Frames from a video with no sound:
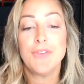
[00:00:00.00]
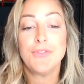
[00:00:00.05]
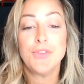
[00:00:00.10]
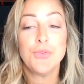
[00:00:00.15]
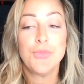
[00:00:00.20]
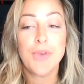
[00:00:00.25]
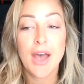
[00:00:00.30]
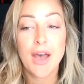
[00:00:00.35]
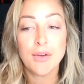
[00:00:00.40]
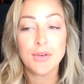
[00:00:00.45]

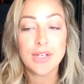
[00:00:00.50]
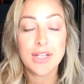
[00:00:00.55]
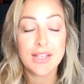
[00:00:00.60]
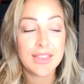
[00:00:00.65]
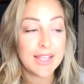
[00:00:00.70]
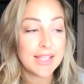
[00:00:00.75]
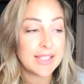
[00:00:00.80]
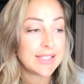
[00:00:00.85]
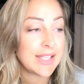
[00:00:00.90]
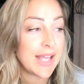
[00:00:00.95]
If you
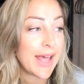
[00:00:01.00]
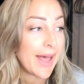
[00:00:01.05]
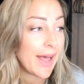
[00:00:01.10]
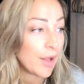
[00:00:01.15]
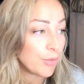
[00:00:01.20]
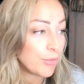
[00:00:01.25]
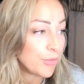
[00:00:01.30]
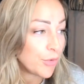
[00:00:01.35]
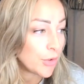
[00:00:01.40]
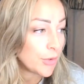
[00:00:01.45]
found this
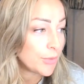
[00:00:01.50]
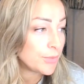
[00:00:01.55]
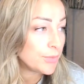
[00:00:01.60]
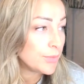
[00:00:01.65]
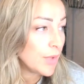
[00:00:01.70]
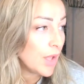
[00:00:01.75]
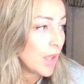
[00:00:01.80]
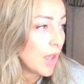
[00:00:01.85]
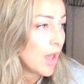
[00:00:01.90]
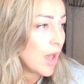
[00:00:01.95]

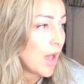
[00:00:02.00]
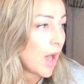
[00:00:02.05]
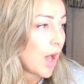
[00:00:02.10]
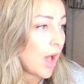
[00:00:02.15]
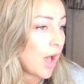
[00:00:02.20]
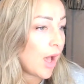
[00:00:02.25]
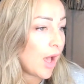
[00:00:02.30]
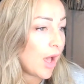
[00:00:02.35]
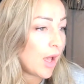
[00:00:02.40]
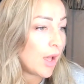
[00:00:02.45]
helpful,
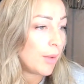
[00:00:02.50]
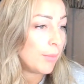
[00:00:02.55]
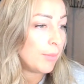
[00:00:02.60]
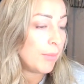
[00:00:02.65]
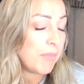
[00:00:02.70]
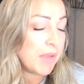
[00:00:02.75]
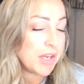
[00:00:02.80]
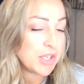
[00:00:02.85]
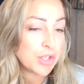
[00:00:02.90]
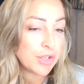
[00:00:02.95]

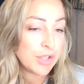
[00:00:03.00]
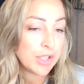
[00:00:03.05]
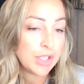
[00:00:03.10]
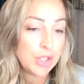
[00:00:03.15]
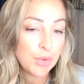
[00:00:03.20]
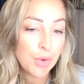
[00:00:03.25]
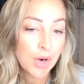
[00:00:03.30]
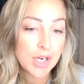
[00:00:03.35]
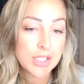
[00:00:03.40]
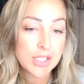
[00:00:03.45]
make sure that